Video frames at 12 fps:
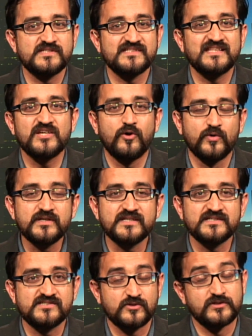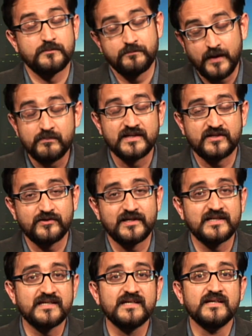that the audience or the public
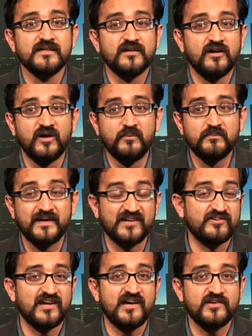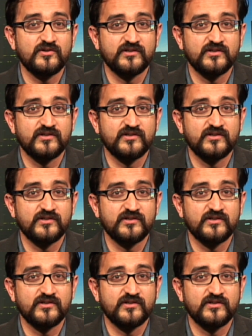really can rely on.